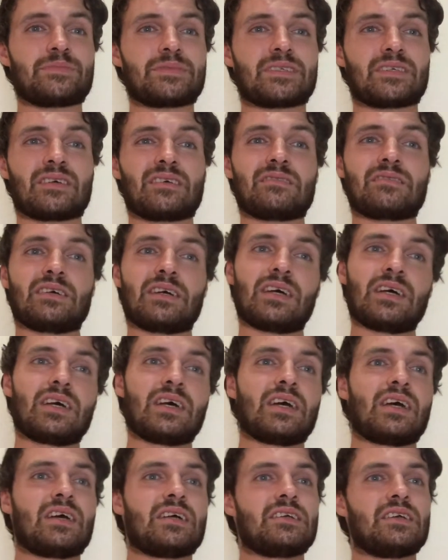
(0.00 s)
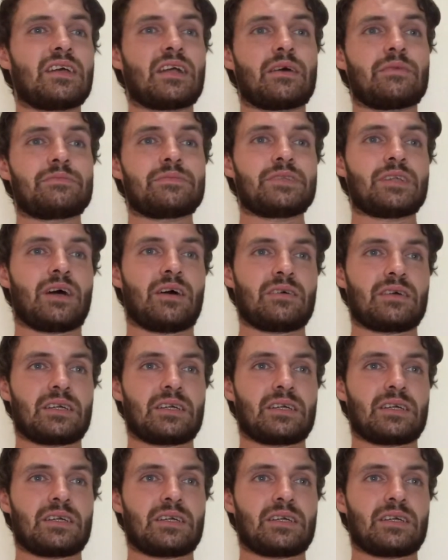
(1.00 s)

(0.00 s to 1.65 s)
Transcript: So, not